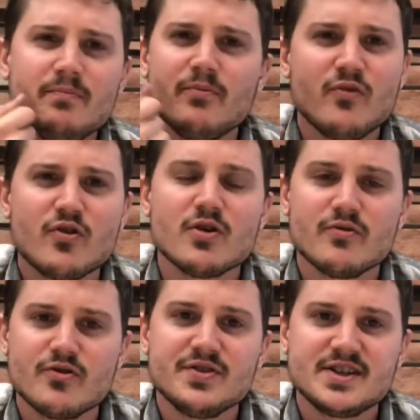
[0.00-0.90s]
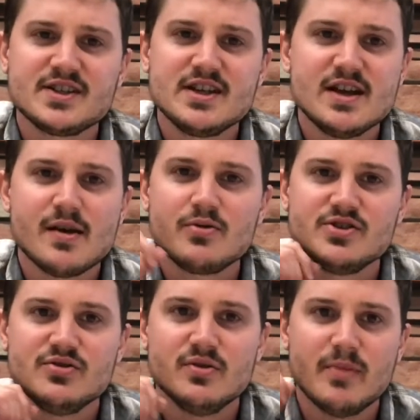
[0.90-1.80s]
for this tea I would
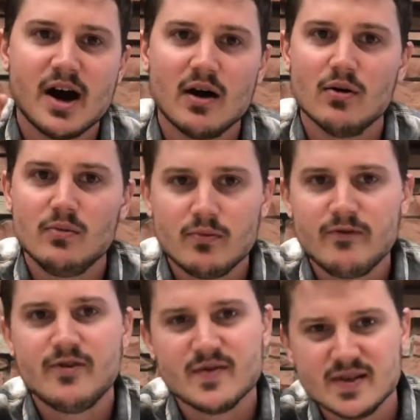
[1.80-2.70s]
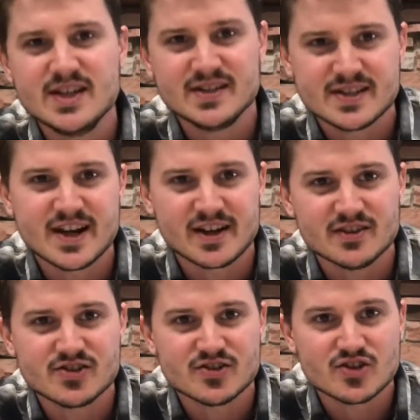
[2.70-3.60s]
do about 15
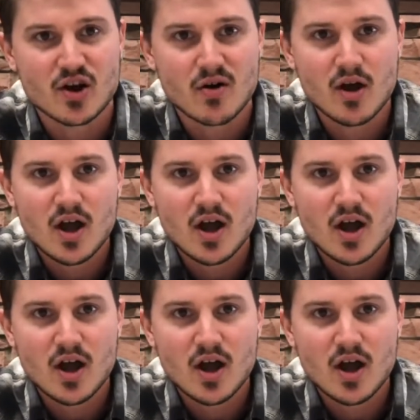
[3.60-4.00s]
seconds or so.